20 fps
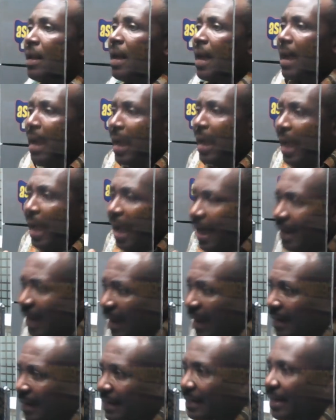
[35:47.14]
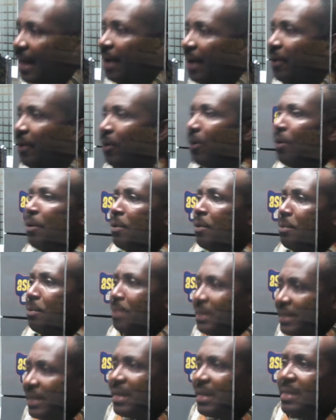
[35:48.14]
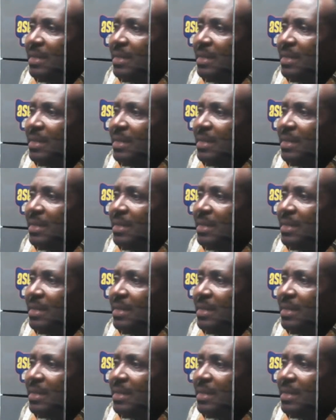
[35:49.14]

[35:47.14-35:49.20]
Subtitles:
Alan Diano me did